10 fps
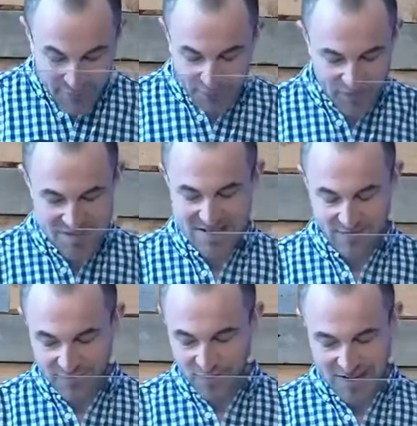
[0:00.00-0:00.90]
the first
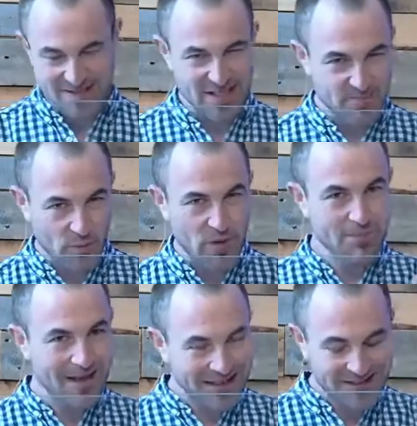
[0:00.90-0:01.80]
7 verses, but we
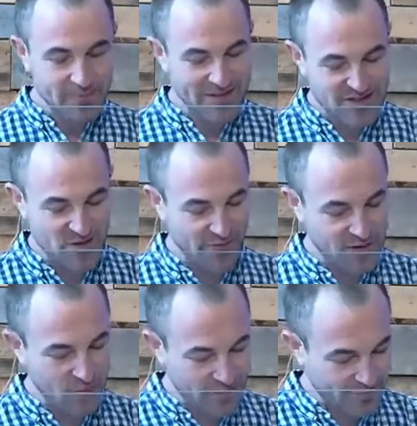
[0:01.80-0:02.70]
may dip into a
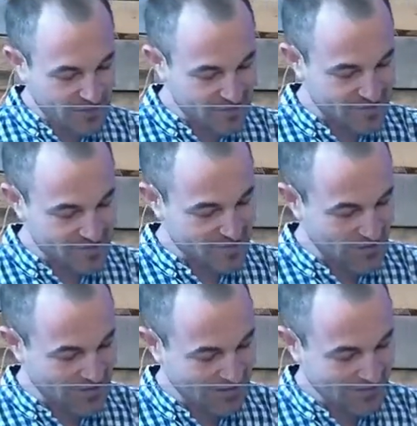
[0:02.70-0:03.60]
few other verses as
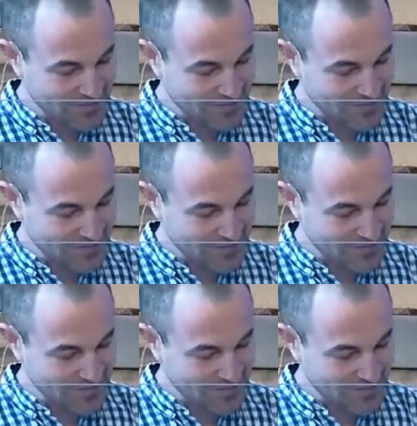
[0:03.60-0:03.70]
well.